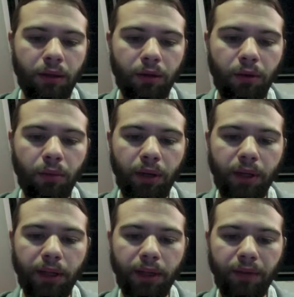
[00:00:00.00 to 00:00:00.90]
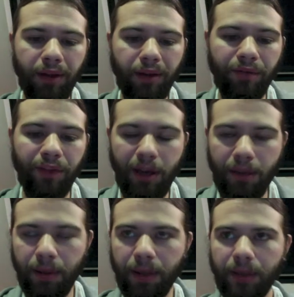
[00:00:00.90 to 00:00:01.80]
come back and give it a
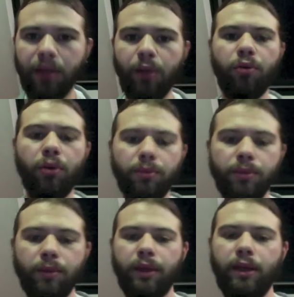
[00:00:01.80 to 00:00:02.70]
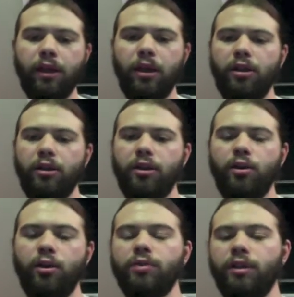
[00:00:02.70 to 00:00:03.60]
vape, and then I'll probably
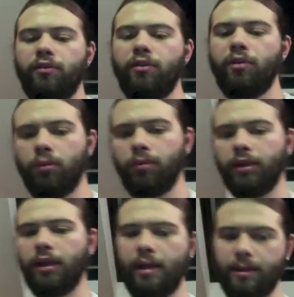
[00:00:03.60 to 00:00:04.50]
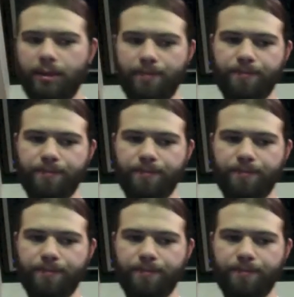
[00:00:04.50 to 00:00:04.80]
use it for a couple of days.